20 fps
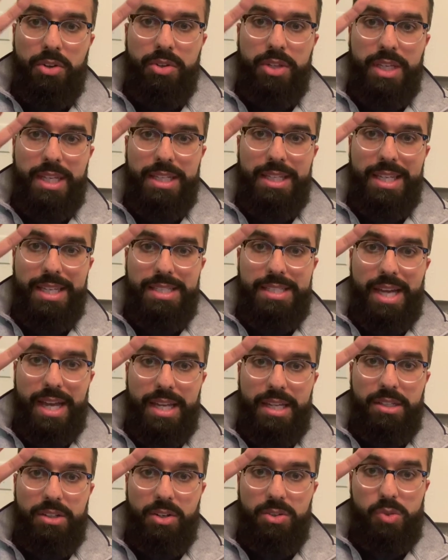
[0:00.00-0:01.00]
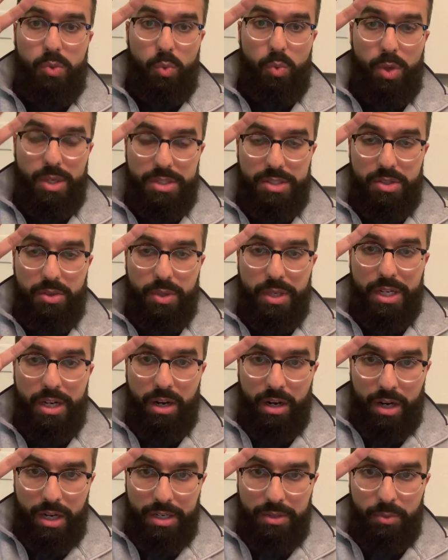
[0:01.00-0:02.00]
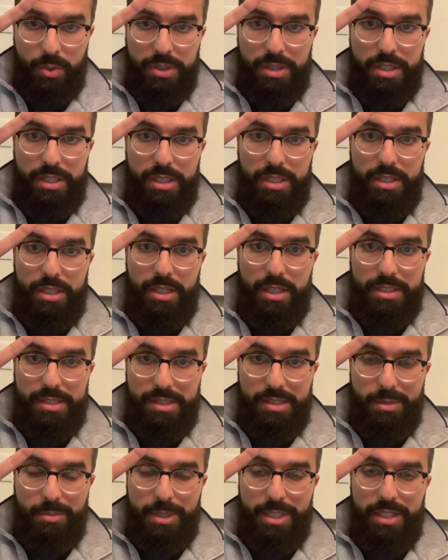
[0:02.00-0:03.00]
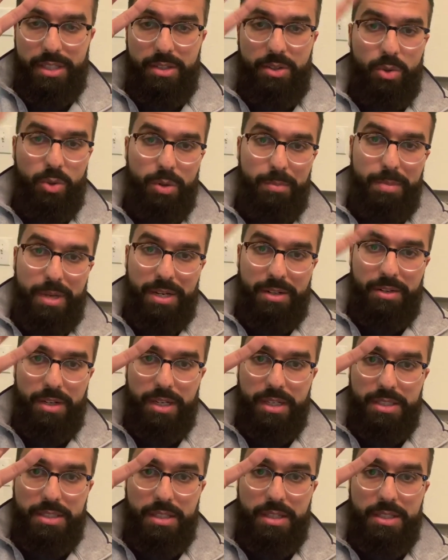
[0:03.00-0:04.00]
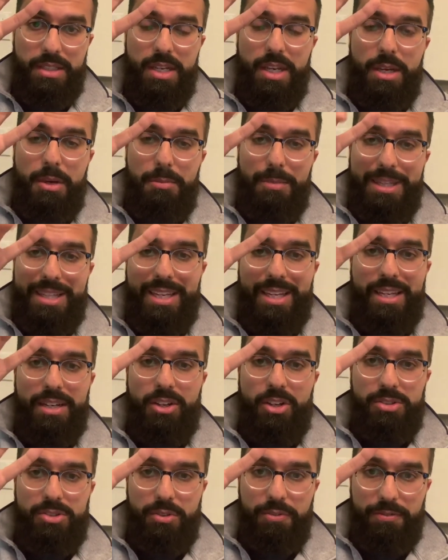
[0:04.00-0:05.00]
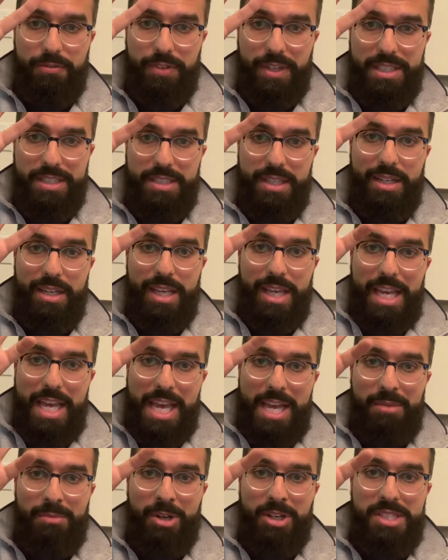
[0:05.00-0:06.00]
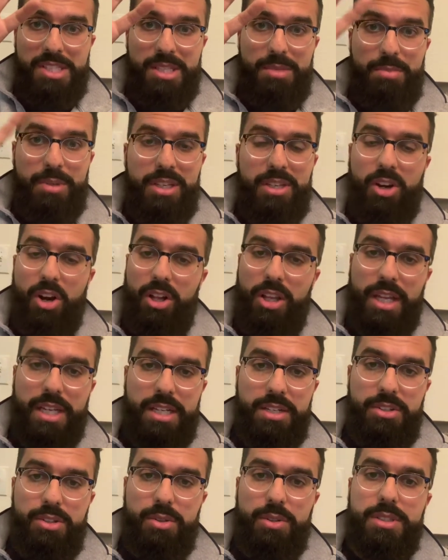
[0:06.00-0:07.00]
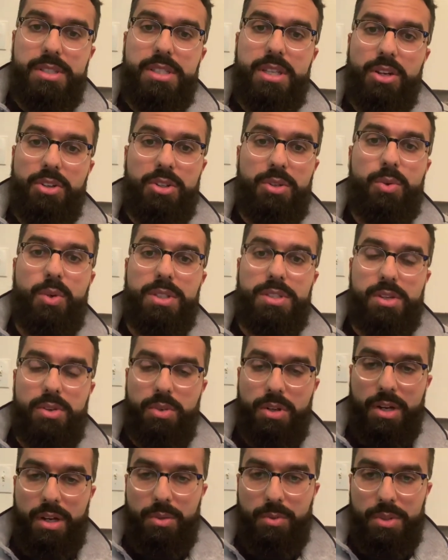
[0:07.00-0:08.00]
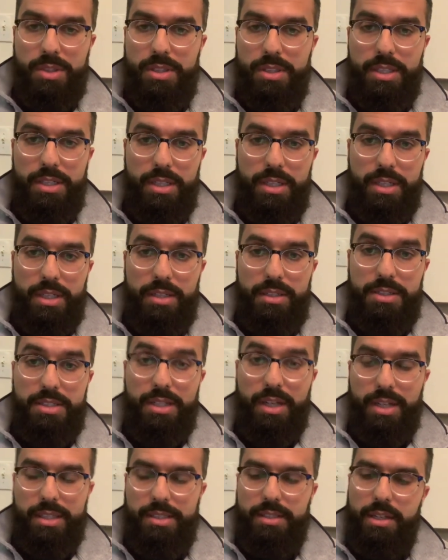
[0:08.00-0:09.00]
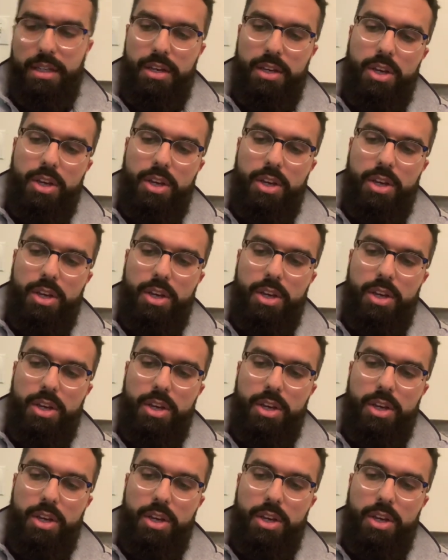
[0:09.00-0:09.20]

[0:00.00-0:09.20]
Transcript: only can they diagnose what's going on with the CBD or pancreatic duct, but they can also fix it. MRCP, all I can do is tell you what's going on with the duct.